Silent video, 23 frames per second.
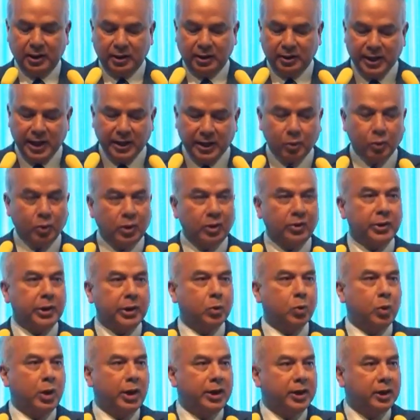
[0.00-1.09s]
that will
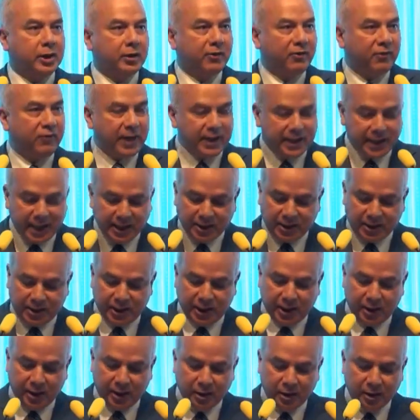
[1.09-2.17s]
require
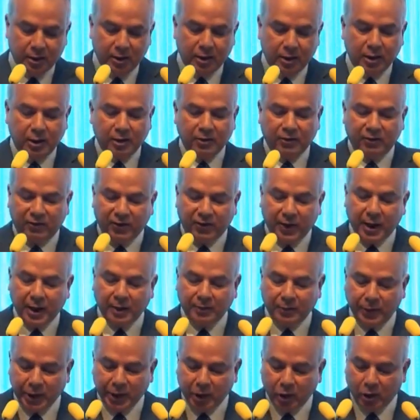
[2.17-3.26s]
financing far
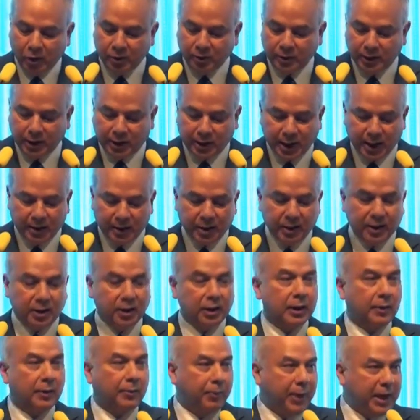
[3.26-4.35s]
beyond the
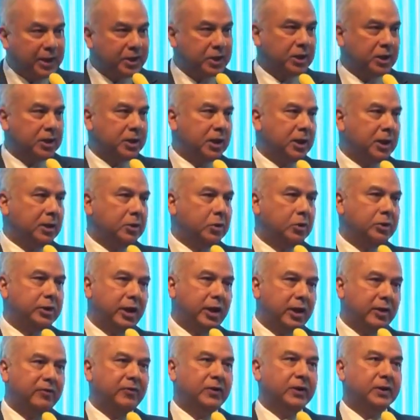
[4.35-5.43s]
current capacity to
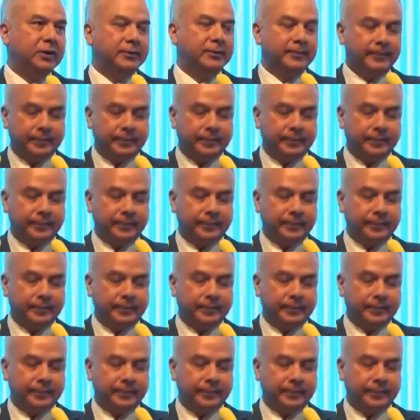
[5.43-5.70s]
deliver.